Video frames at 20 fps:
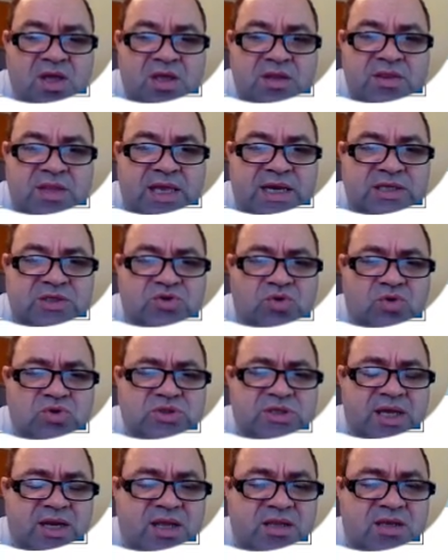There is
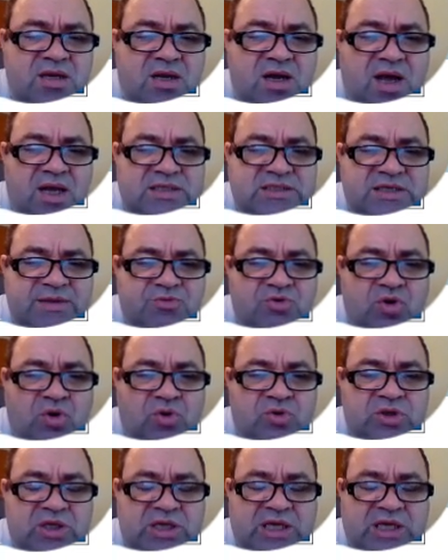also another concept called